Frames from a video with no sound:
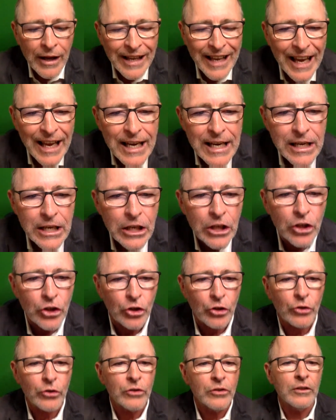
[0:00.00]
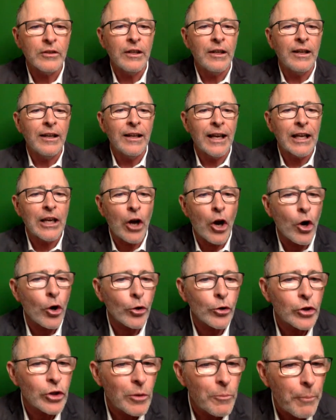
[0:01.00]
hinder you, can
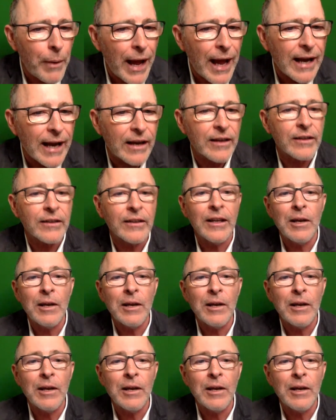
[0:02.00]
hold you back,